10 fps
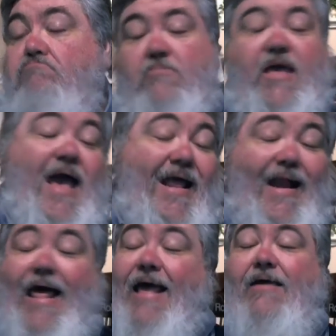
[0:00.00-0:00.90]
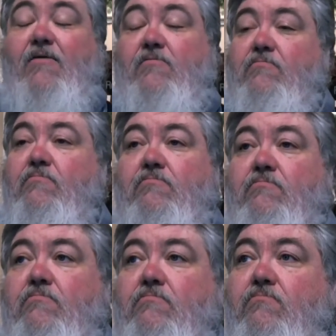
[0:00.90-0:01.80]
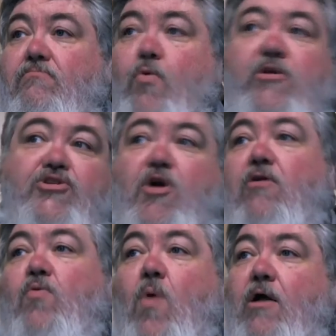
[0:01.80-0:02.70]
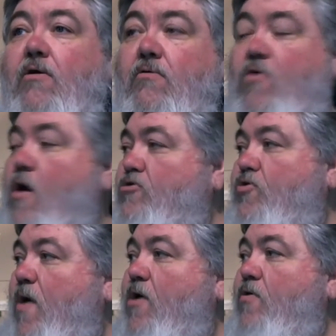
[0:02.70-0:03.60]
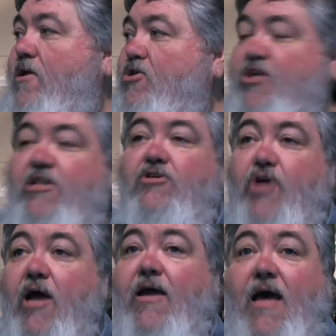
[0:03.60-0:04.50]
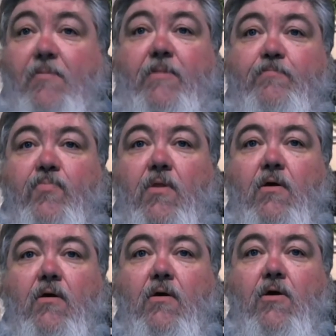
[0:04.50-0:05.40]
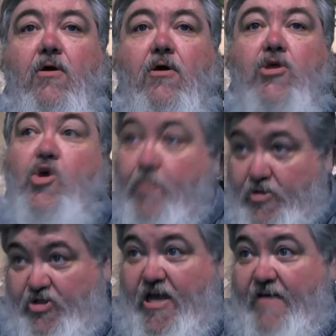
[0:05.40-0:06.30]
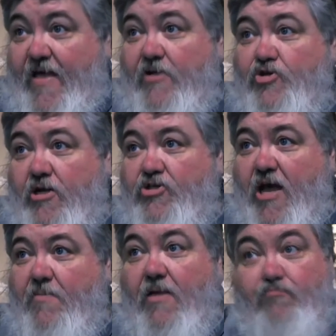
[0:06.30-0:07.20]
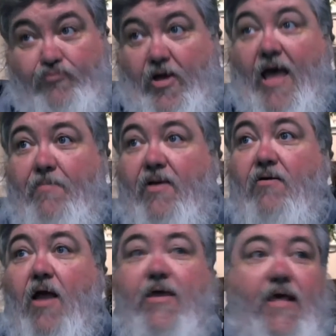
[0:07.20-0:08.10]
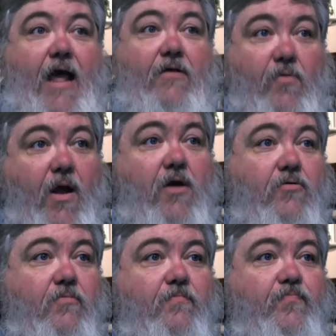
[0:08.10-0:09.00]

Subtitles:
Kind of like when you start to walk across the road and you see the truck coming. You perceive that truck's coming. I better not get out in the road.